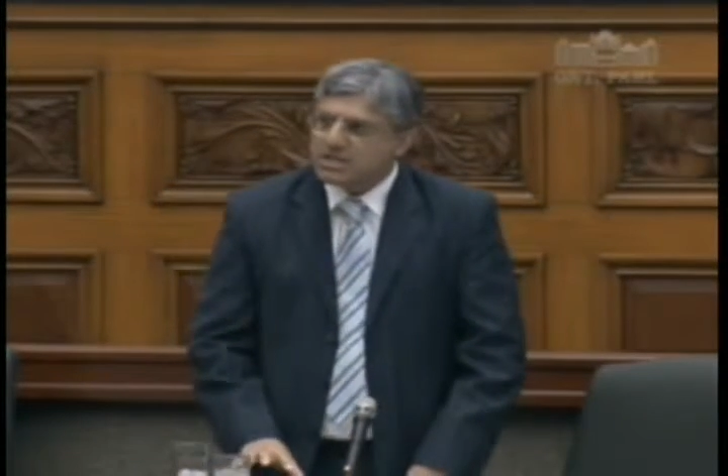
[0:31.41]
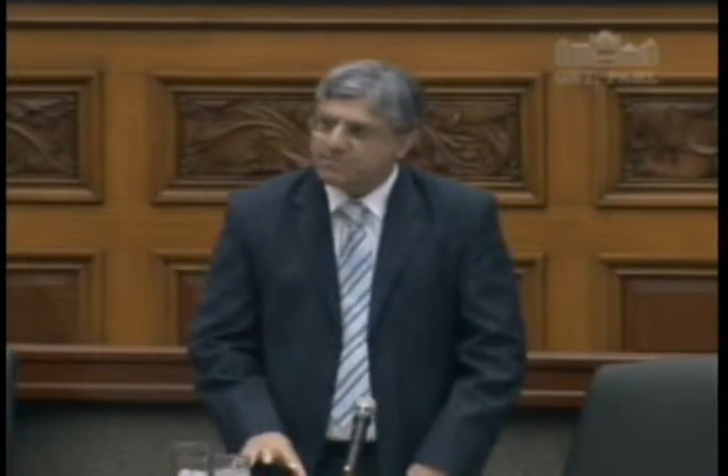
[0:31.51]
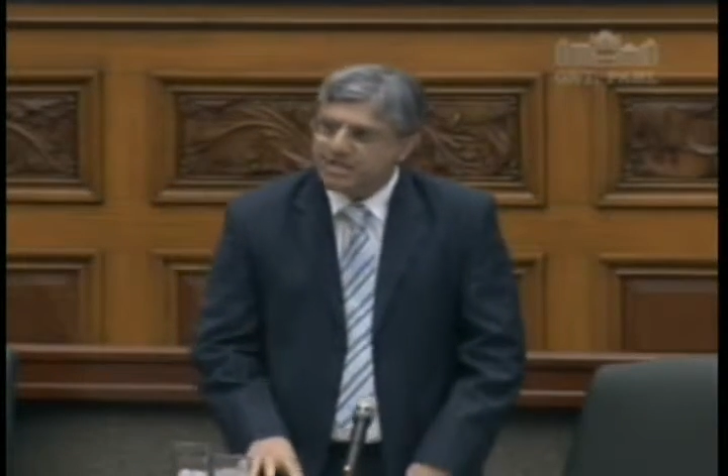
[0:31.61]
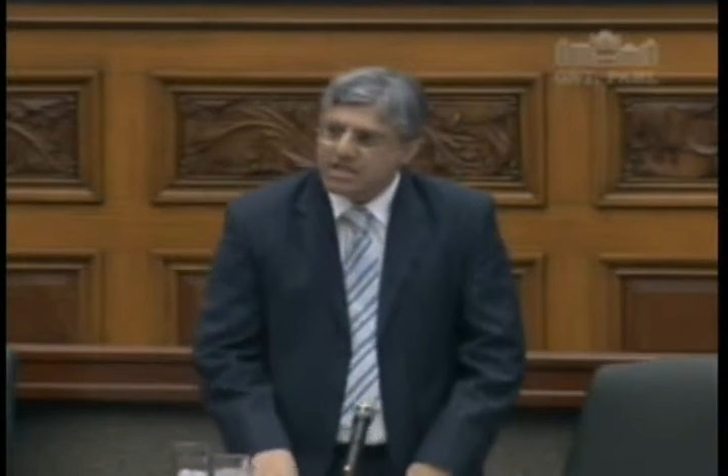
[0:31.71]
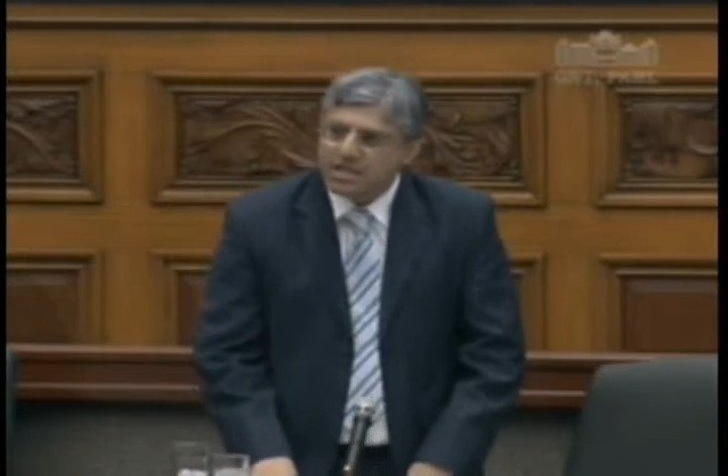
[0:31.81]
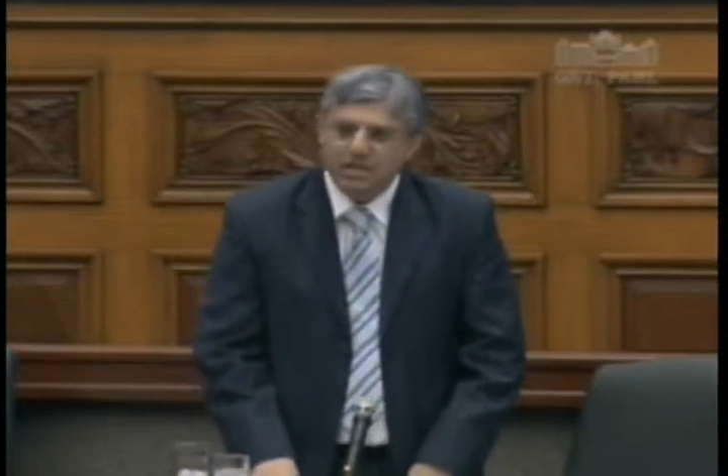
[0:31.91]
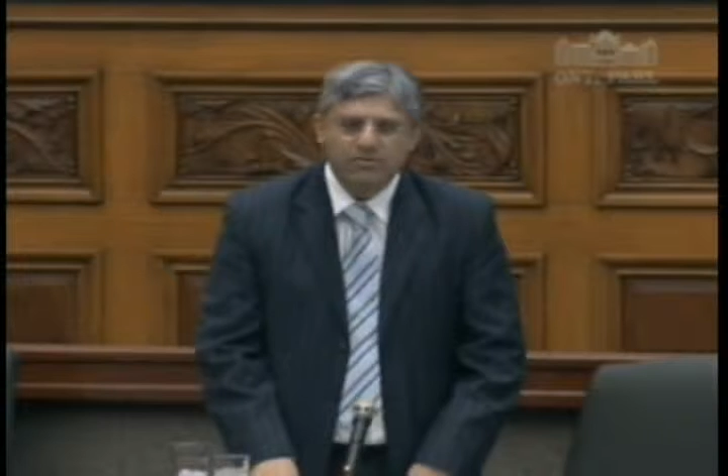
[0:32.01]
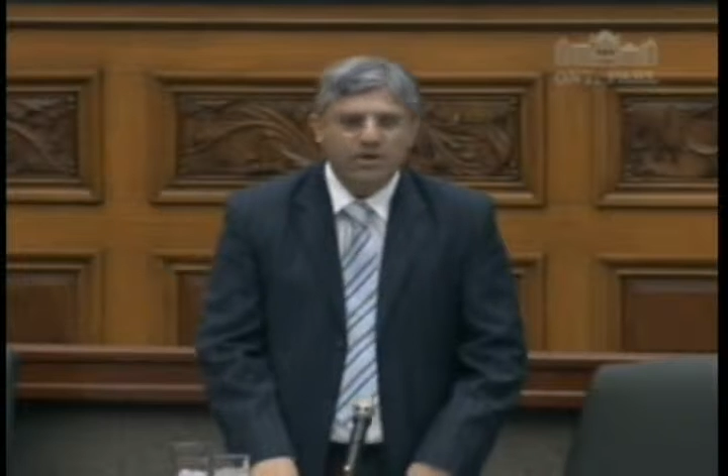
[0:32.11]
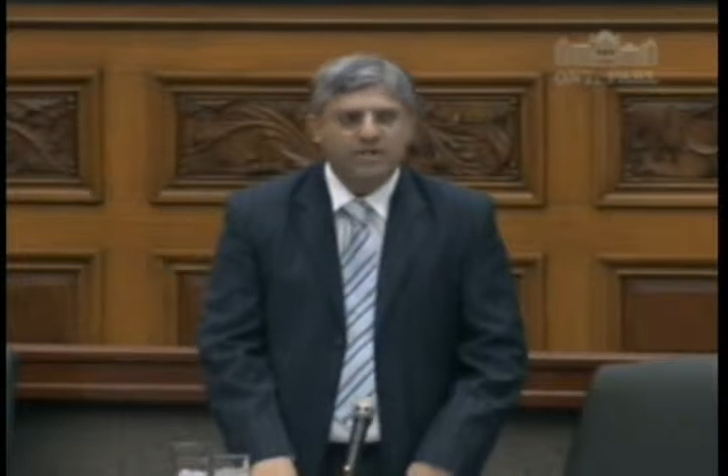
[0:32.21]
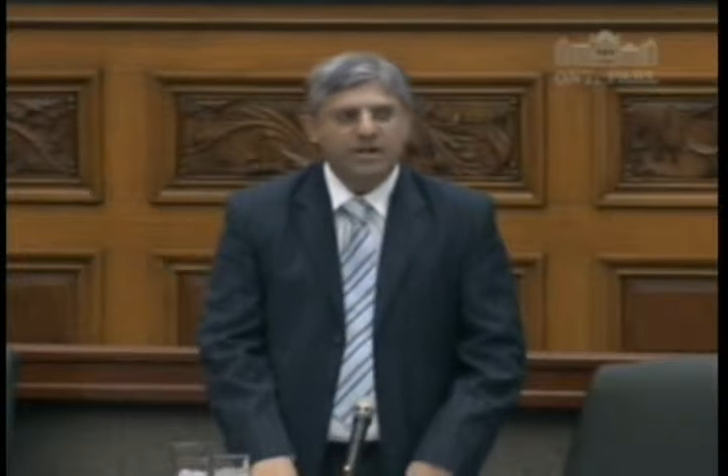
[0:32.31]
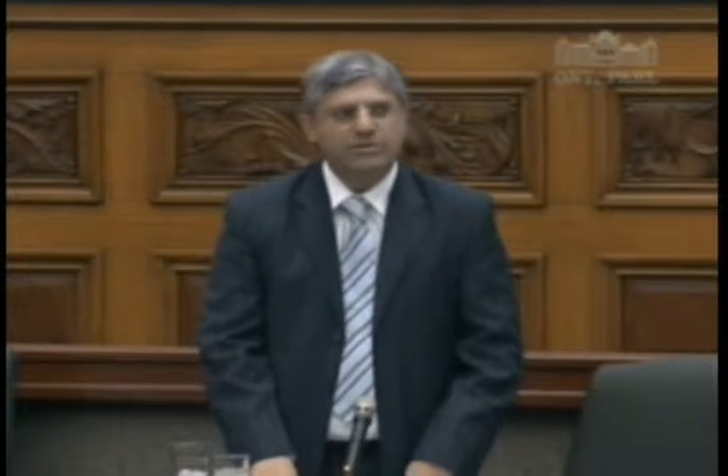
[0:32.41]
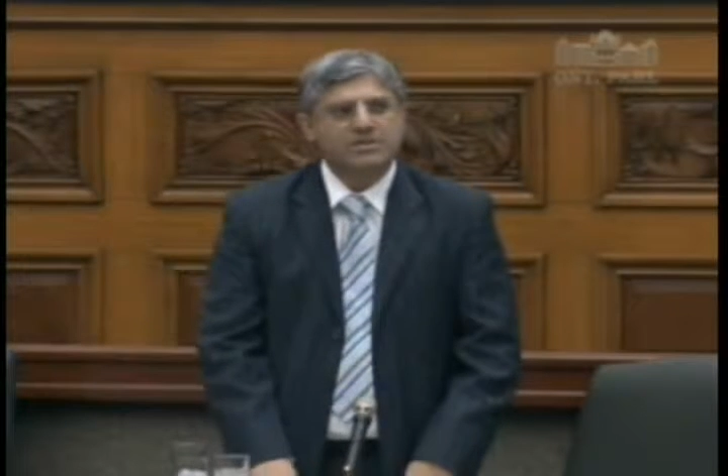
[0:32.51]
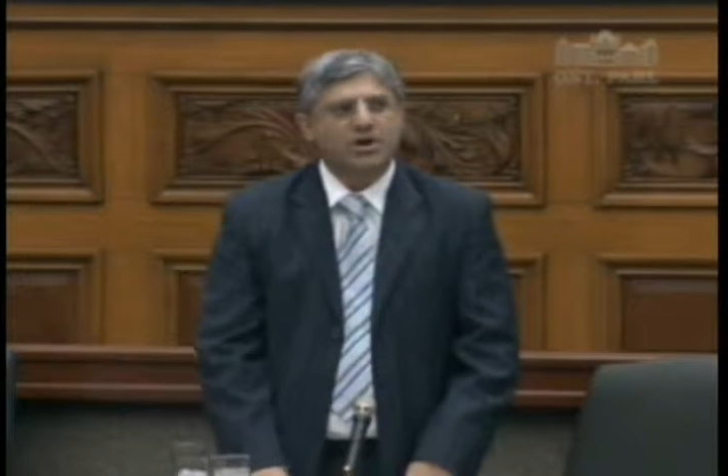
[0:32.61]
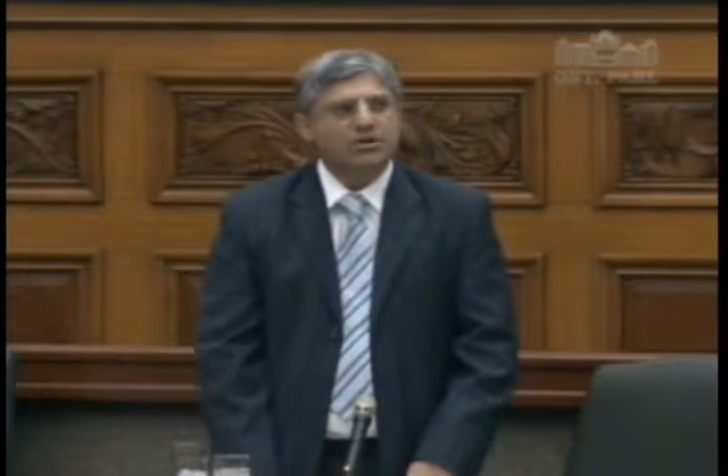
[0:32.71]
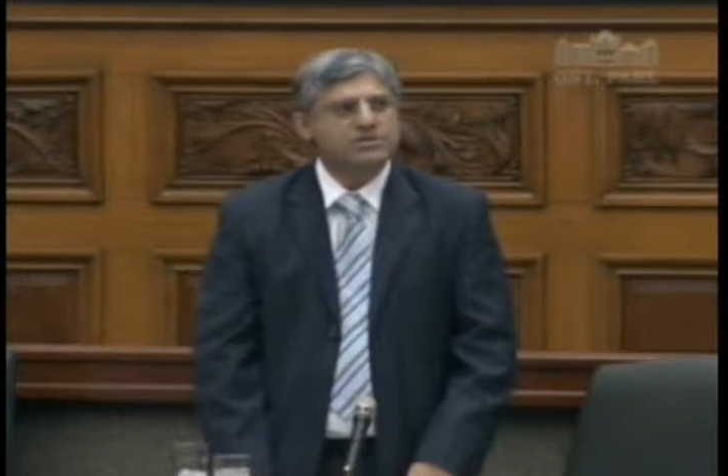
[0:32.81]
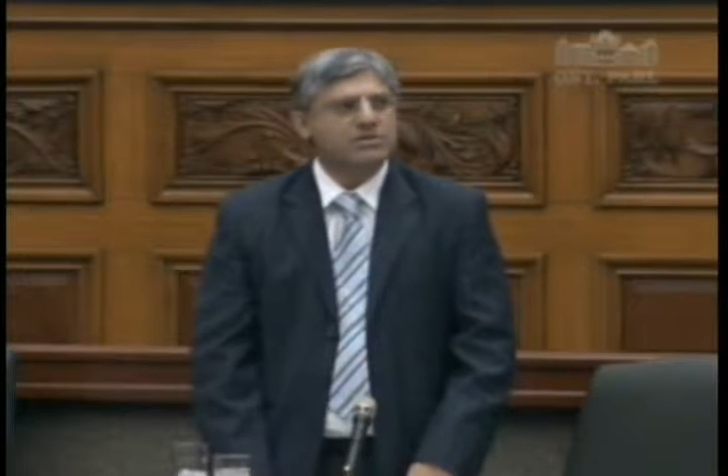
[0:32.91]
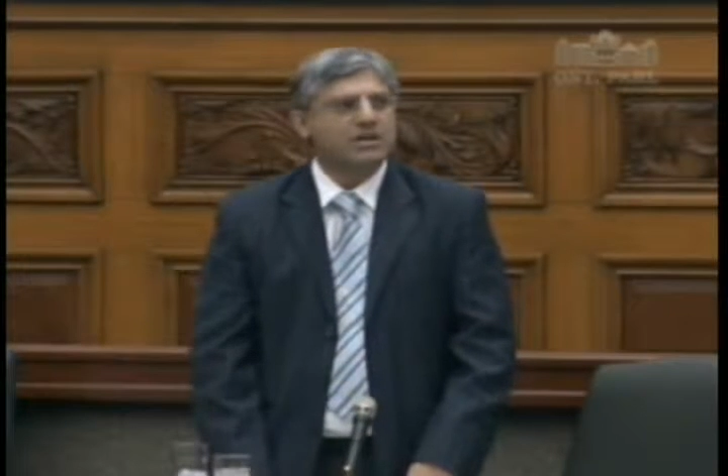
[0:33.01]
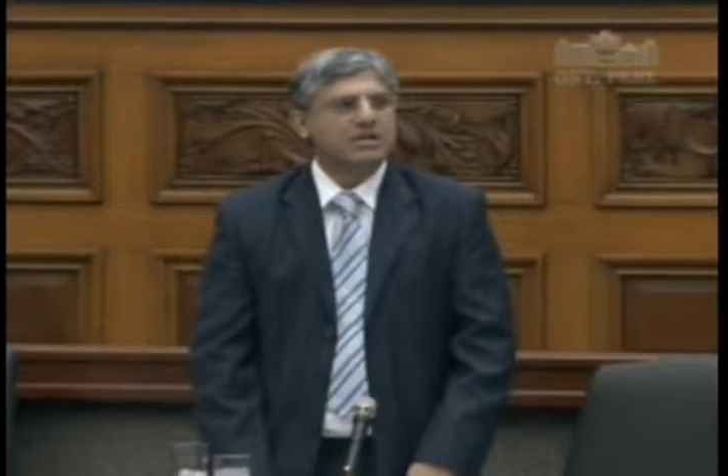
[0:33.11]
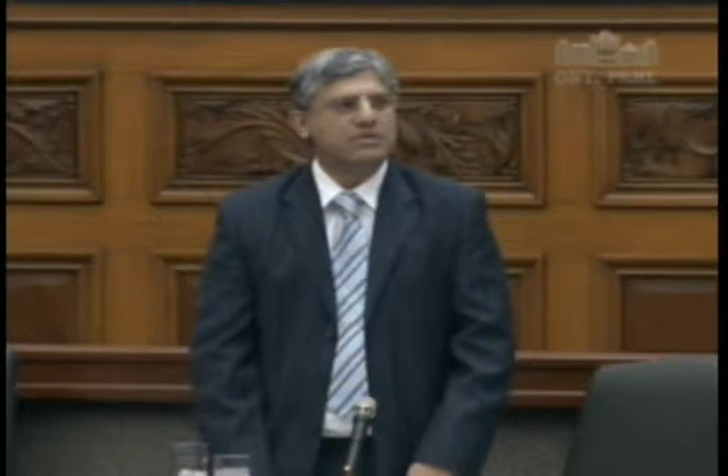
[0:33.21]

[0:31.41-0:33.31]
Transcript: To begin with, I would also like